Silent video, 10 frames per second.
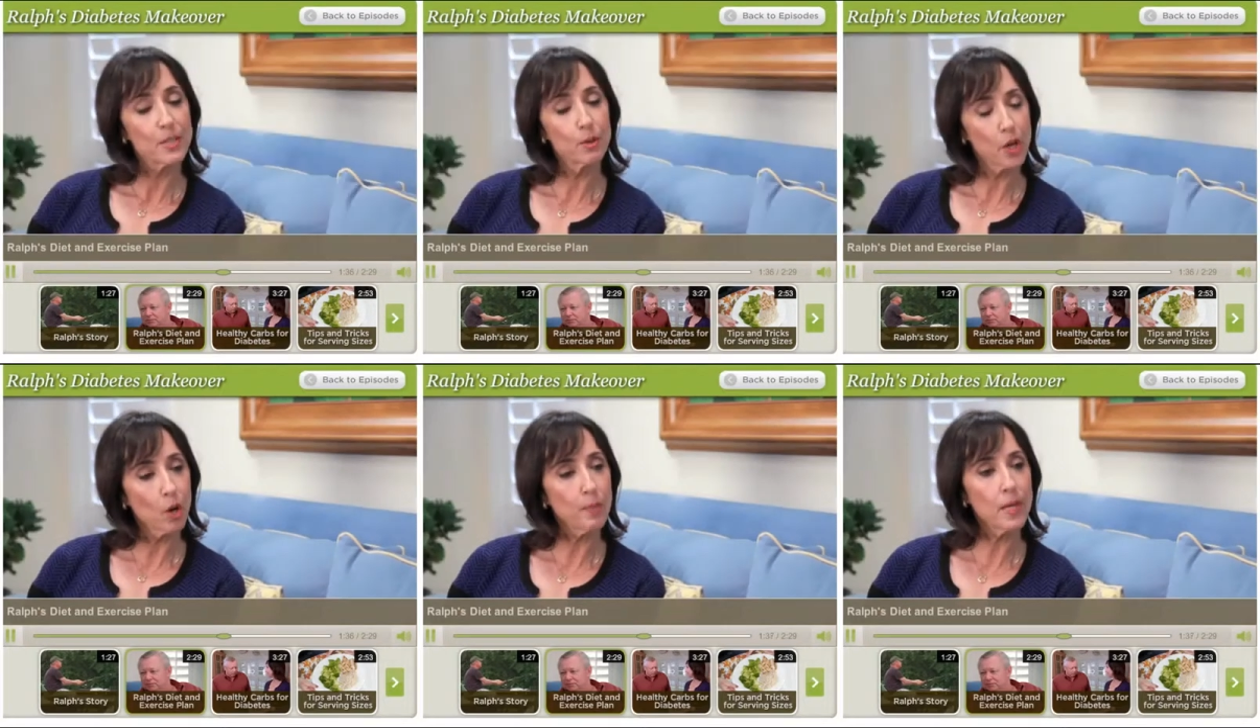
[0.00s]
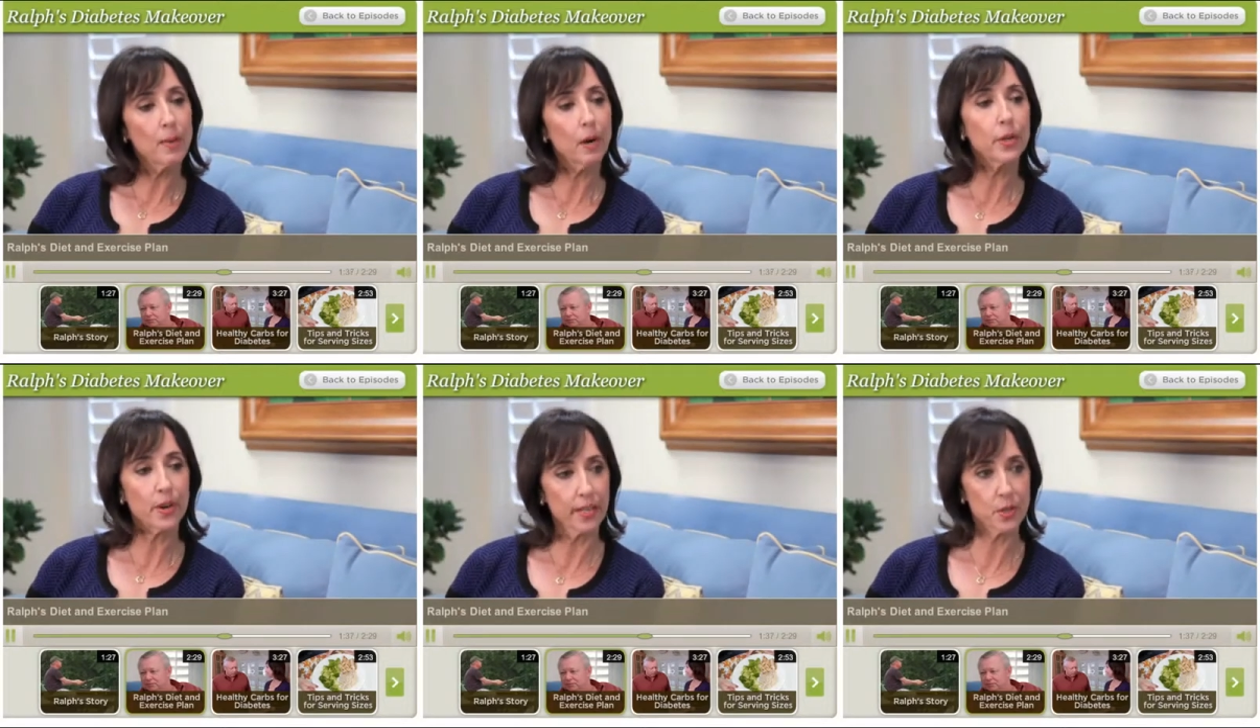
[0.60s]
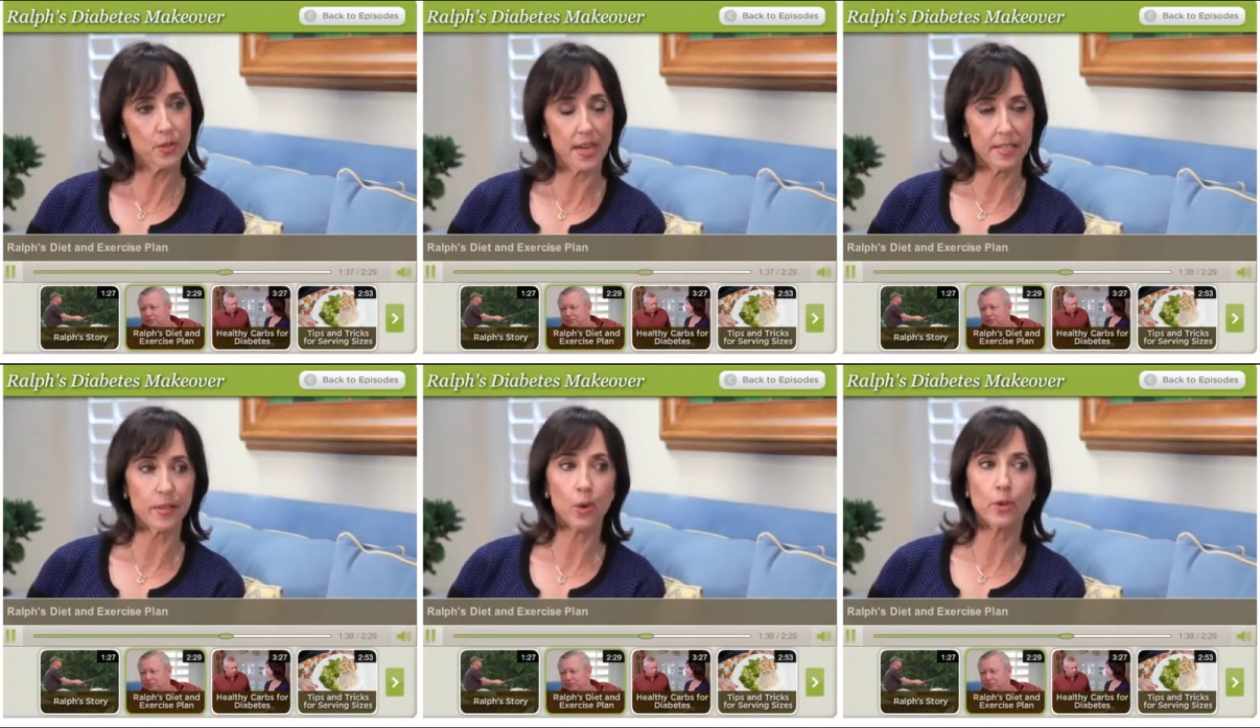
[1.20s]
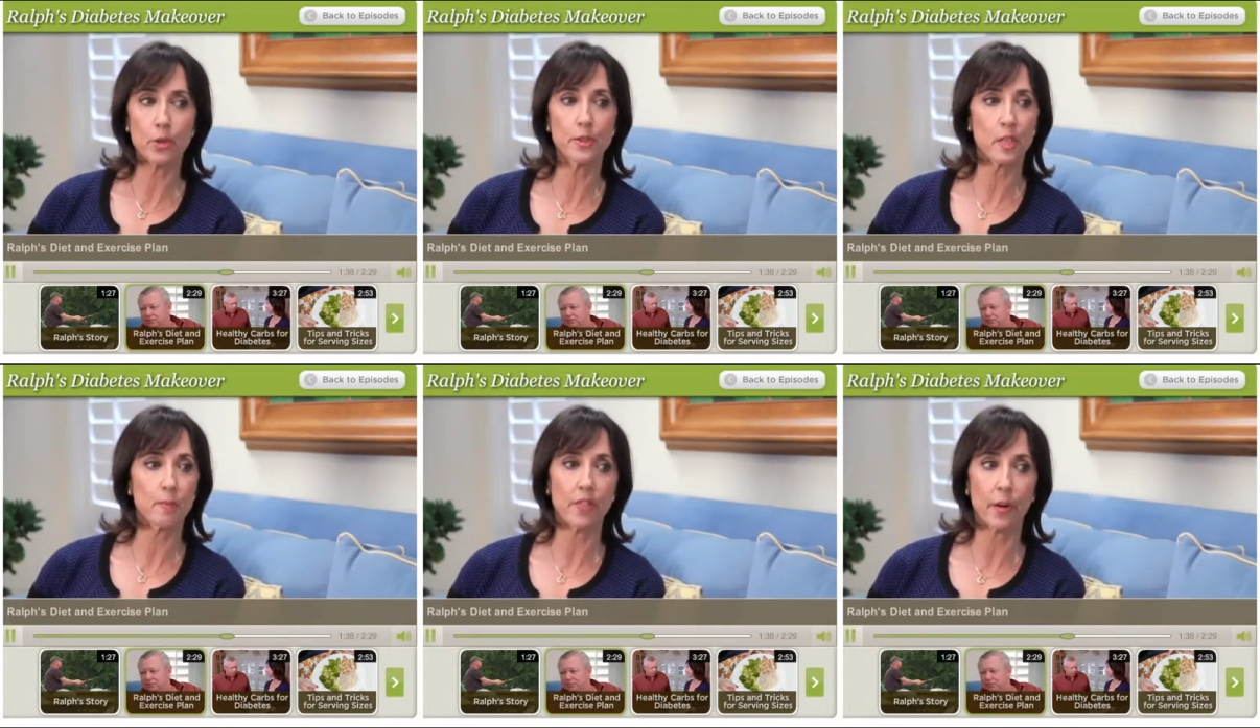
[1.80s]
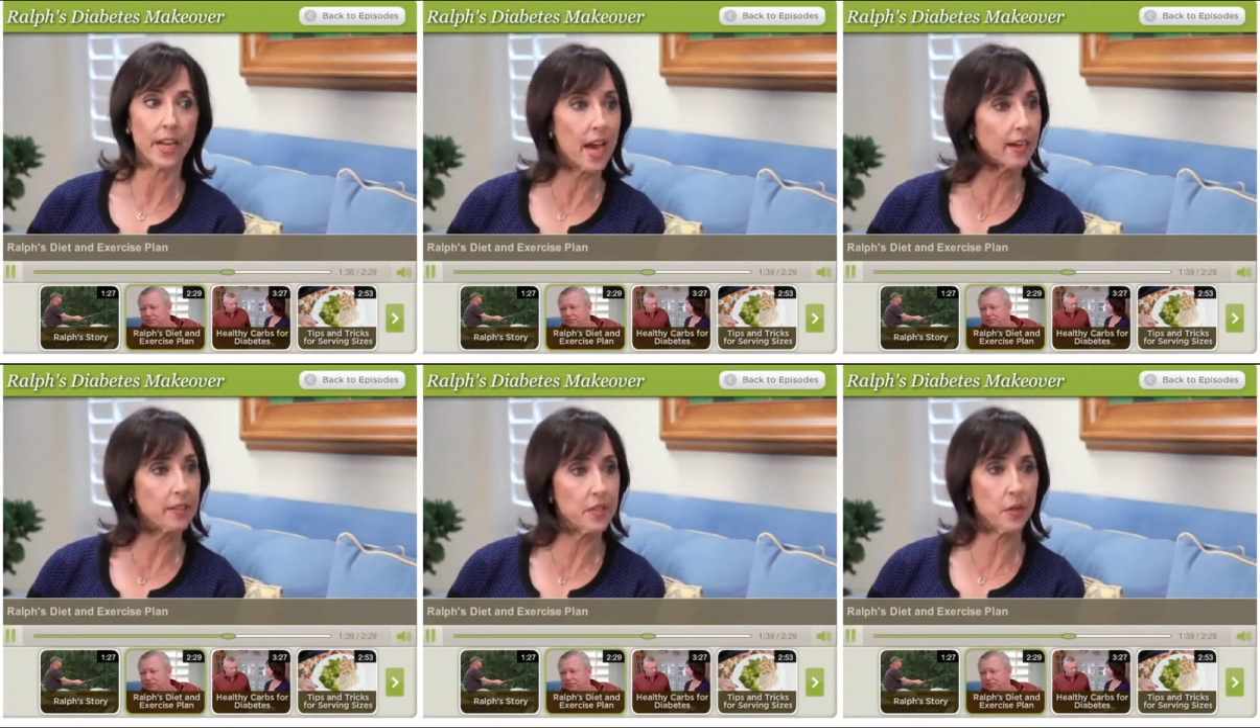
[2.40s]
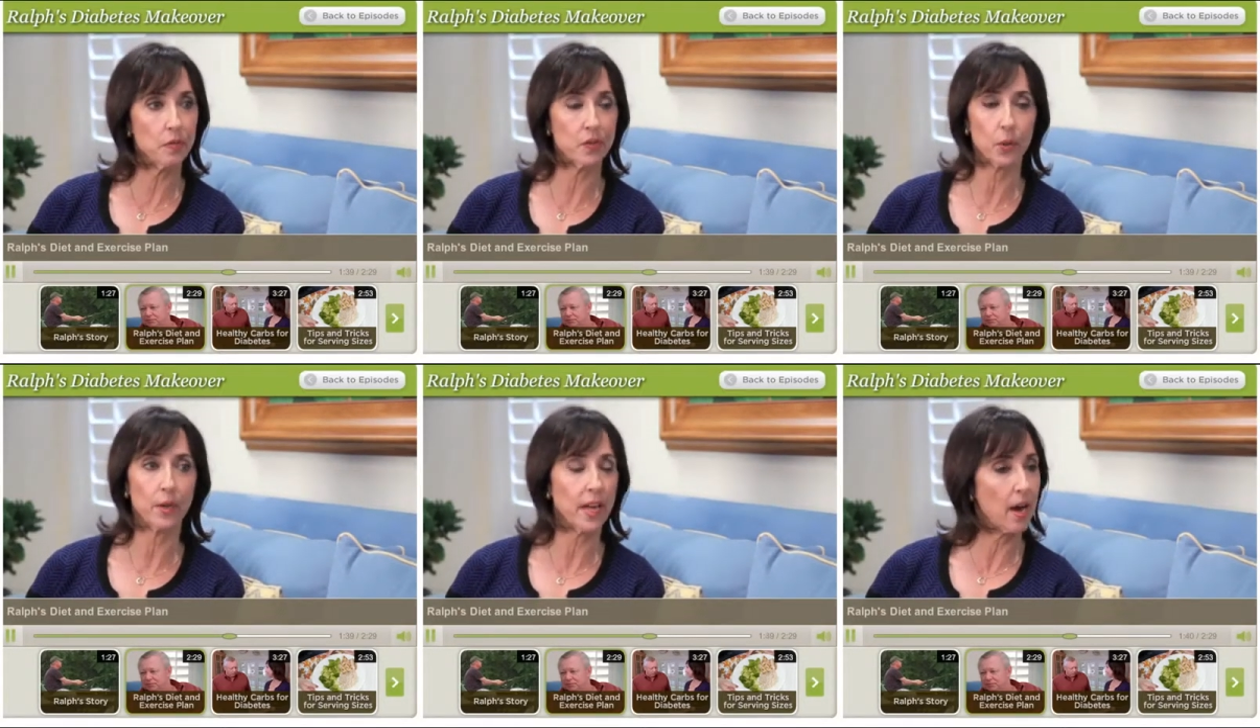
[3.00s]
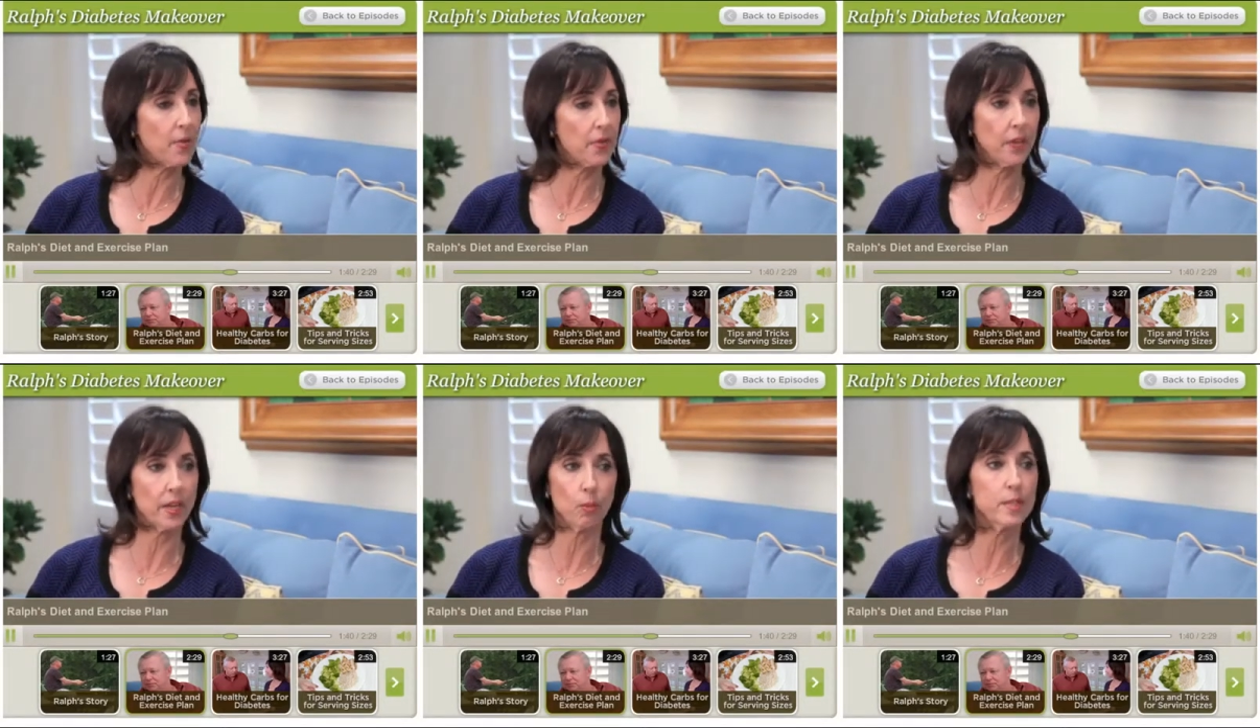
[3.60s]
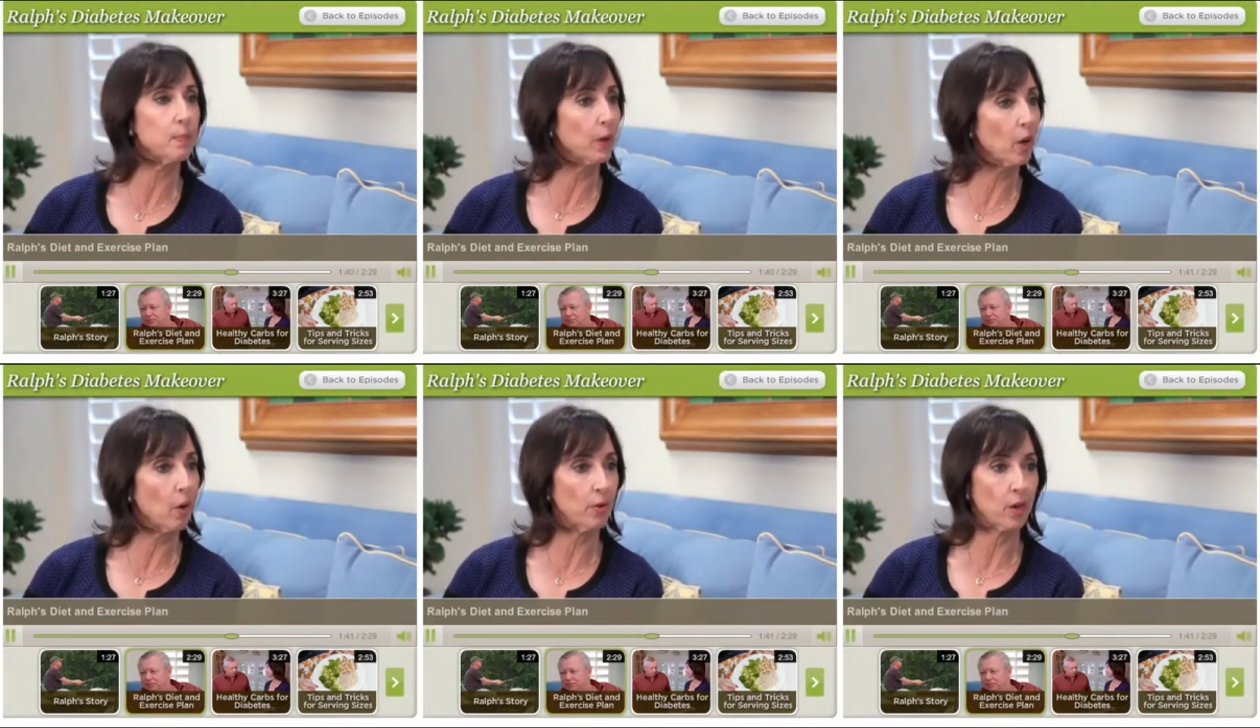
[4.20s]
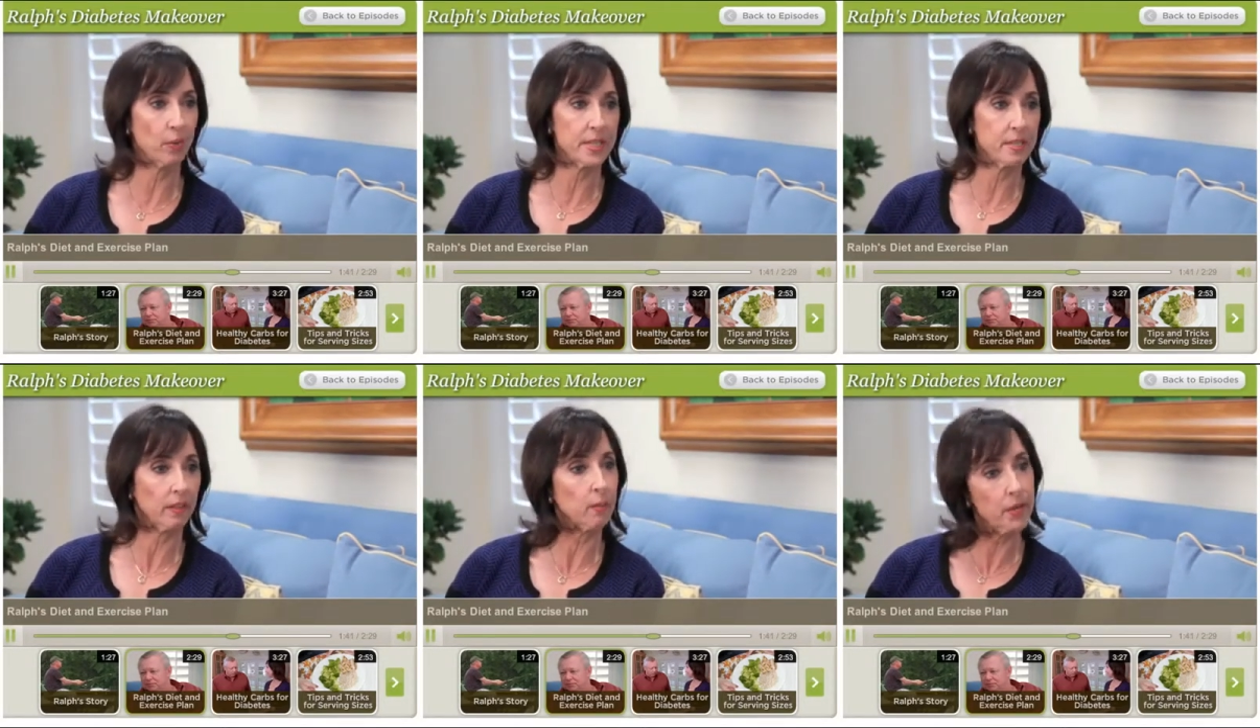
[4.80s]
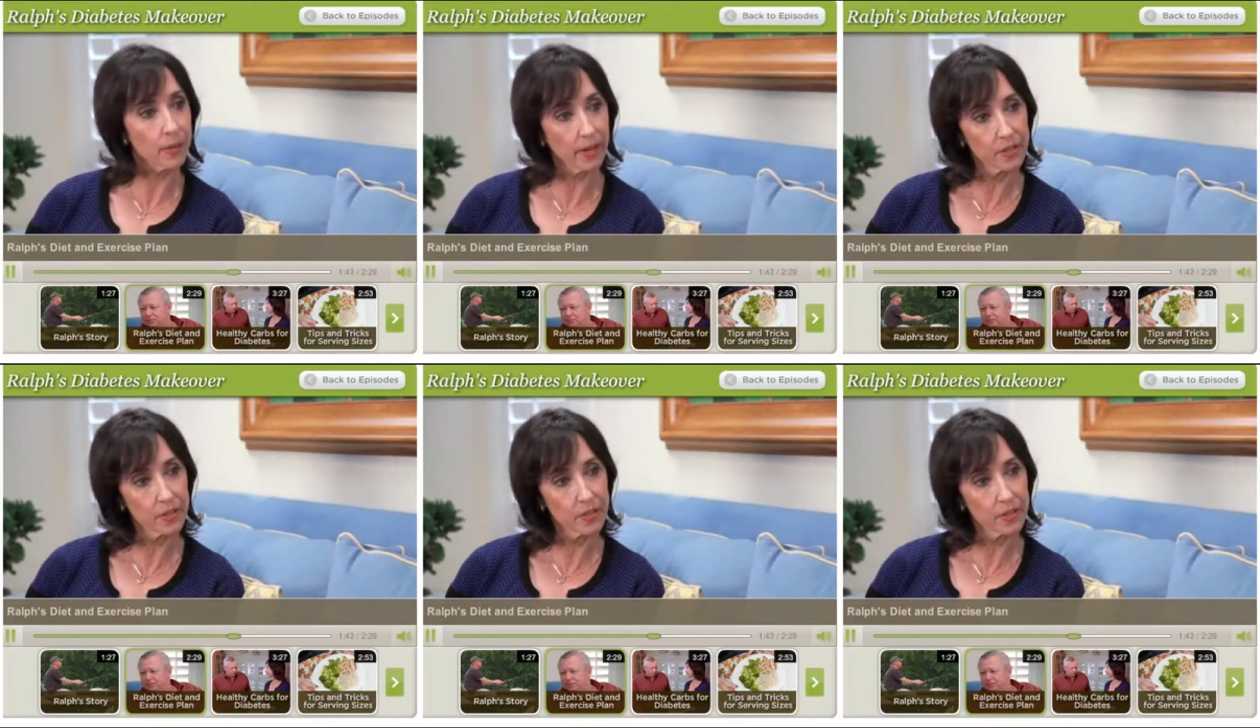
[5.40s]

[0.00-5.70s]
So tell me about your exercise. I know you used to be very active, you were an athlete. What's been going on recently with your